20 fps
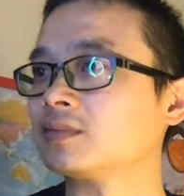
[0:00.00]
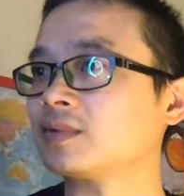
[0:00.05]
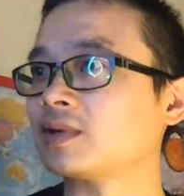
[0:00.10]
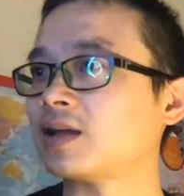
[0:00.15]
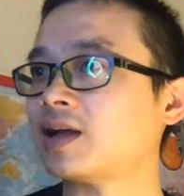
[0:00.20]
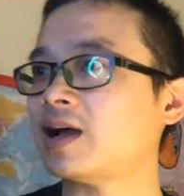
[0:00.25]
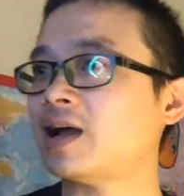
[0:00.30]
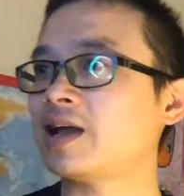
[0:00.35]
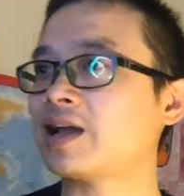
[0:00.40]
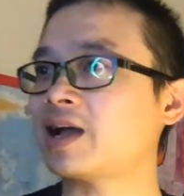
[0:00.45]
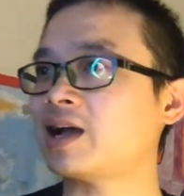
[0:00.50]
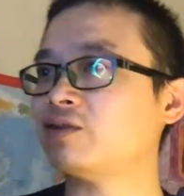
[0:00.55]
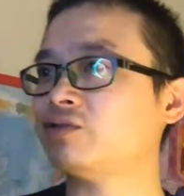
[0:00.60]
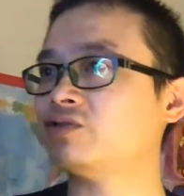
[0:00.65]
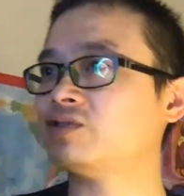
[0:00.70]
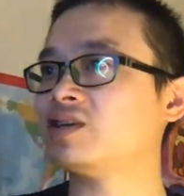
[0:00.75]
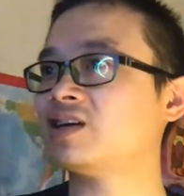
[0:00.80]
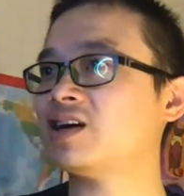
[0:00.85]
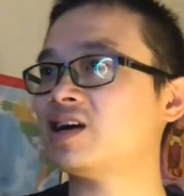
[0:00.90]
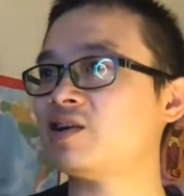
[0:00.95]
Hi
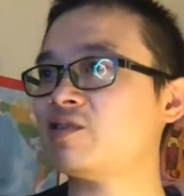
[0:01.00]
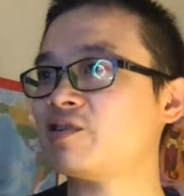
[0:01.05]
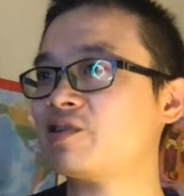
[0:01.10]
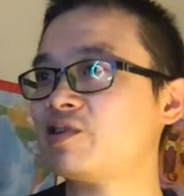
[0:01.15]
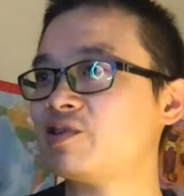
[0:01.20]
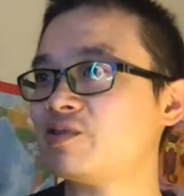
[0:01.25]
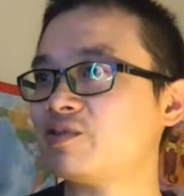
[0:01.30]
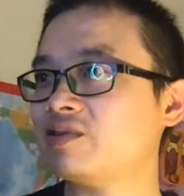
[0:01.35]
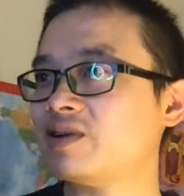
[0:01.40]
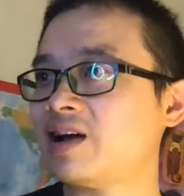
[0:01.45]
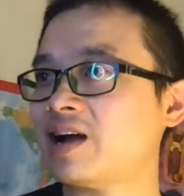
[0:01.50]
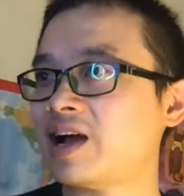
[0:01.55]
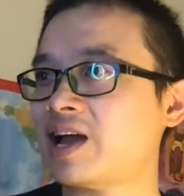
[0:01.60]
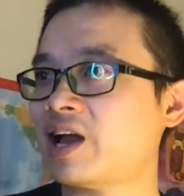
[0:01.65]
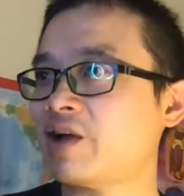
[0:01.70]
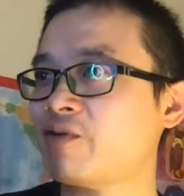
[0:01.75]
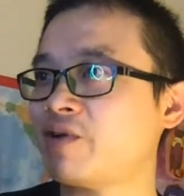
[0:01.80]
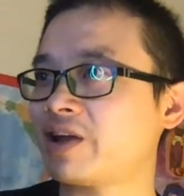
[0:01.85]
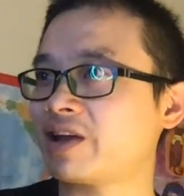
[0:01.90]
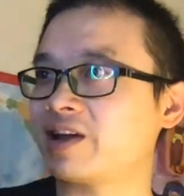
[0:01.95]
Karuna, how are you? Hi
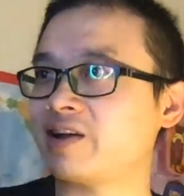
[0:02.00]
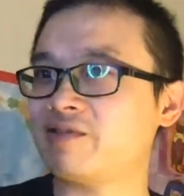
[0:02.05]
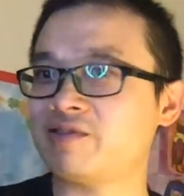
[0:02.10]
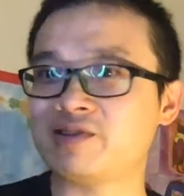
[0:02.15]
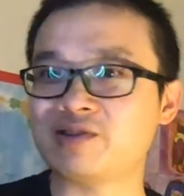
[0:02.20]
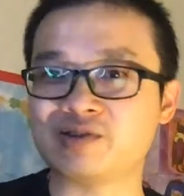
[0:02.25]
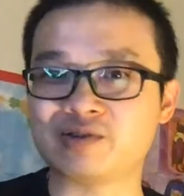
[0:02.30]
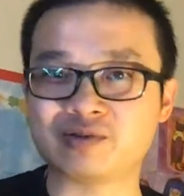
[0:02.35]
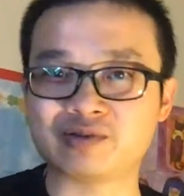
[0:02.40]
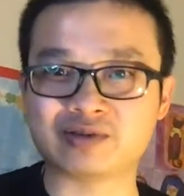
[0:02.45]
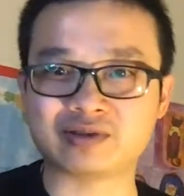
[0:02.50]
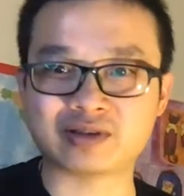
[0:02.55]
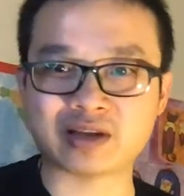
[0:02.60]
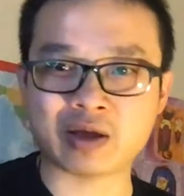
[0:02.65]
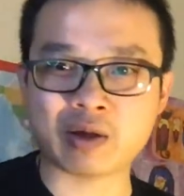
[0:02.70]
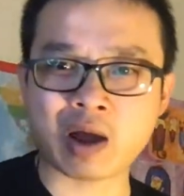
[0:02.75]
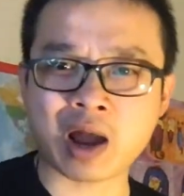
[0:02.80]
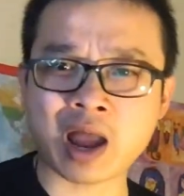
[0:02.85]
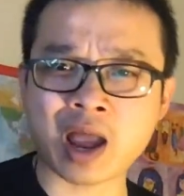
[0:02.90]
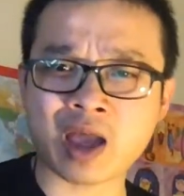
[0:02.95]
Eric, how are you?
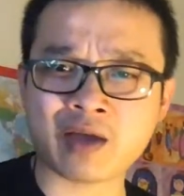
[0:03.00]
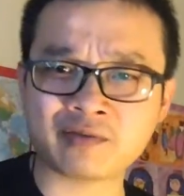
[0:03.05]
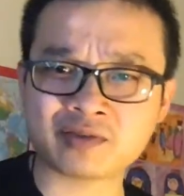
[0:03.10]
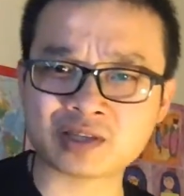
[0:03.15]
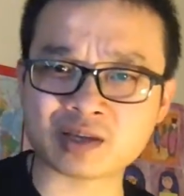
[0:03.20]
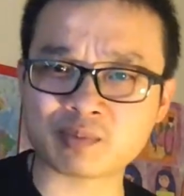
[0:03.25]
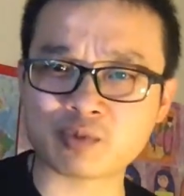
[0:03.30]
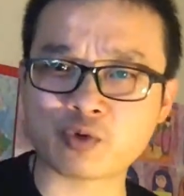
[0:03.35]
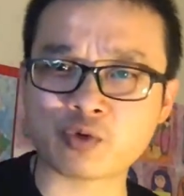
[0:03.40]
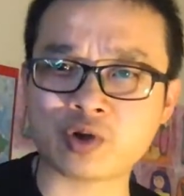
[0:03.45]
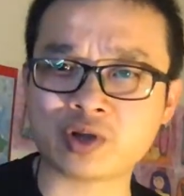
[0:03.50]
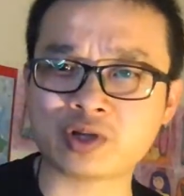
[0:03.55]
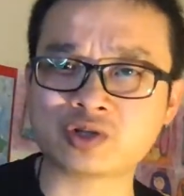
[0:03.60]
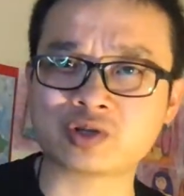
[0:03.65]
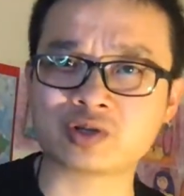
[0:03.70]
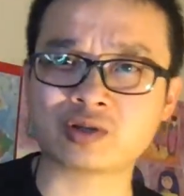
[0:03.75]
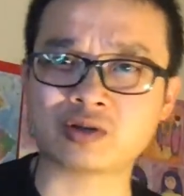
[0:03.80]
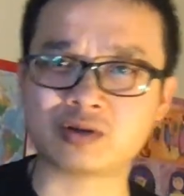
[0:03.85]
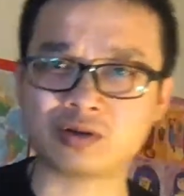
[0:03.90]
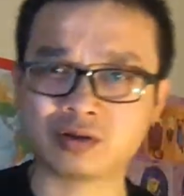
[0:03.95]
I have some
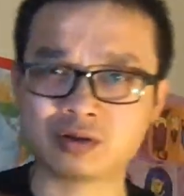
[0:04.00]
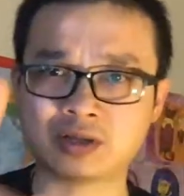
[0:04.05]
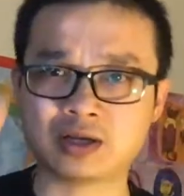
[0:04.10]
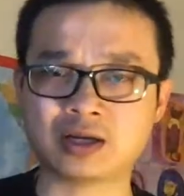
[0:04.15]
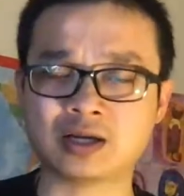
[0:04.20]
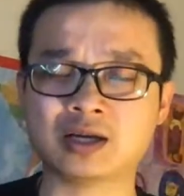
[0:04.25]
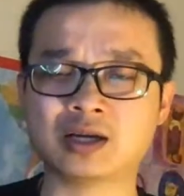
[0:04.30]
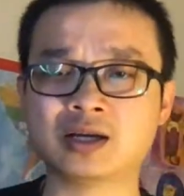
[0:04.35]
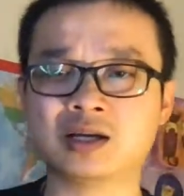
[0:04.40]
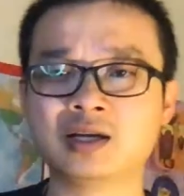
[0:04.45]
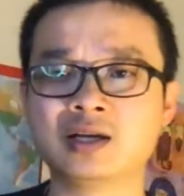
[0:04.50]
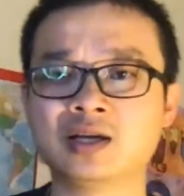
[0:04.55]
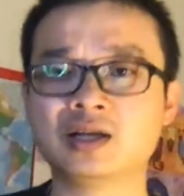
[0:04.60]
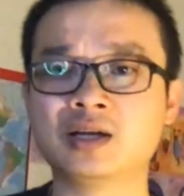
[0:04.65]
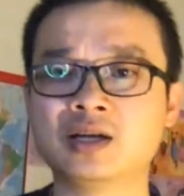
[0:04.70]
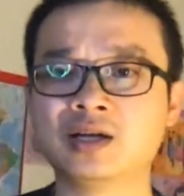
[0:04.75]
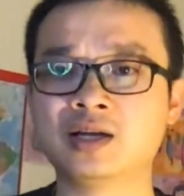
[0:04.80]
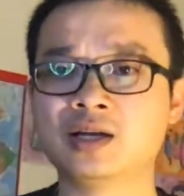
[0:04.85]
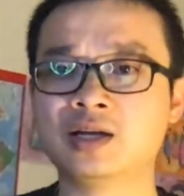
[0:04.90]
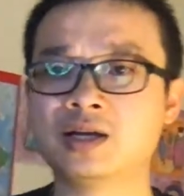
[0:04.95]
question on
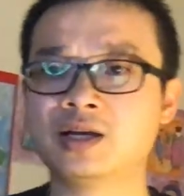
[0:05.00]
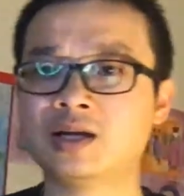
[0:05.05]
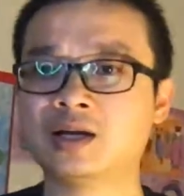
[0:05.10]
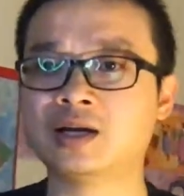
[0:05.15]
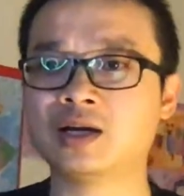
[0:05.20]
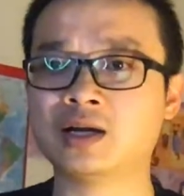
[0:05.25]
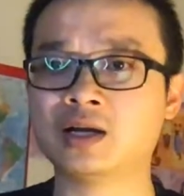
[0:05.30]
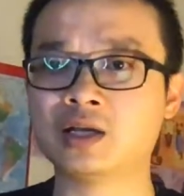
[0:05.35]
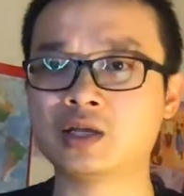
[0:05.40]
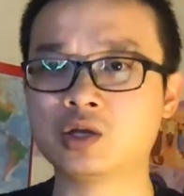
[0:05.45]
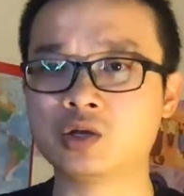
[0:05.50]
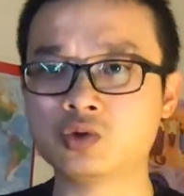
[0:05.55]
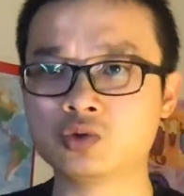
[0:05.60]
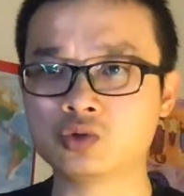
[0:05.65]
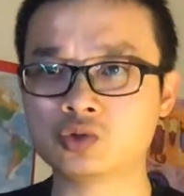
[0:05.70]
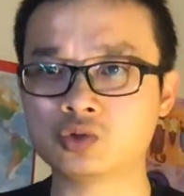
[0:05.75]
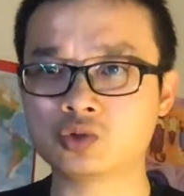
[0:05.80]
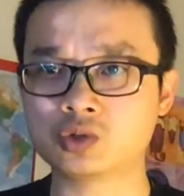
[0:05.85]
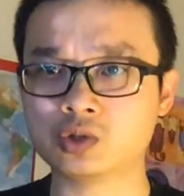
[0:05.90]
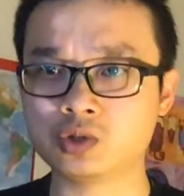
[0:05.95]

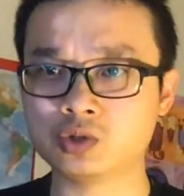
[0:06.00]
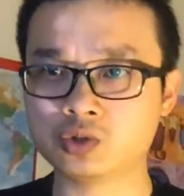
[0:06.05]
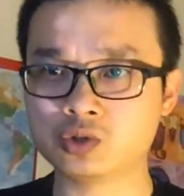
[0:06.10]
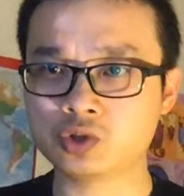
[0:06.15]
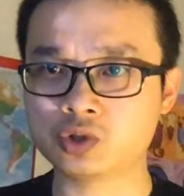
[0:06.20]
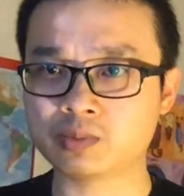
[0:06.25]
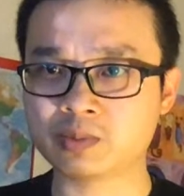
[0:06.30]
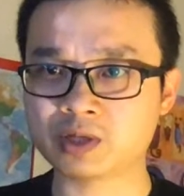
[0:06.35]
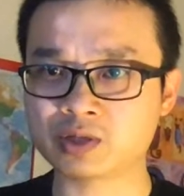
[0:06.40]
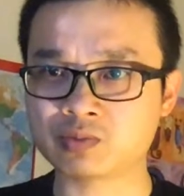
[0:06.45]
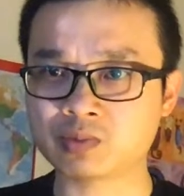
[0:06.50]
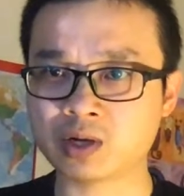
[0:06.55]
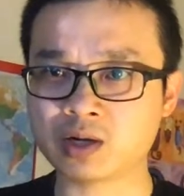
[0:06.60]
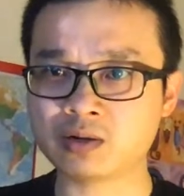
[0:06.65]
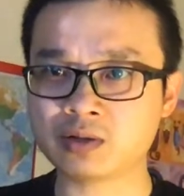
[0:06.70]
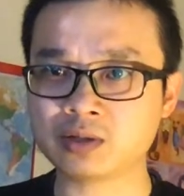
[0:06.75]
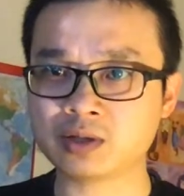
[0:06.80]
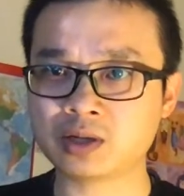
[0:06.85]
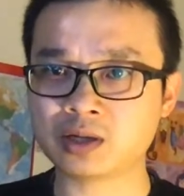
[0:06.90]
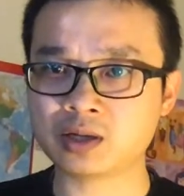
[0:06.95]
YouTube as
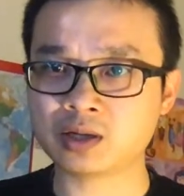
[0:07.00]
well.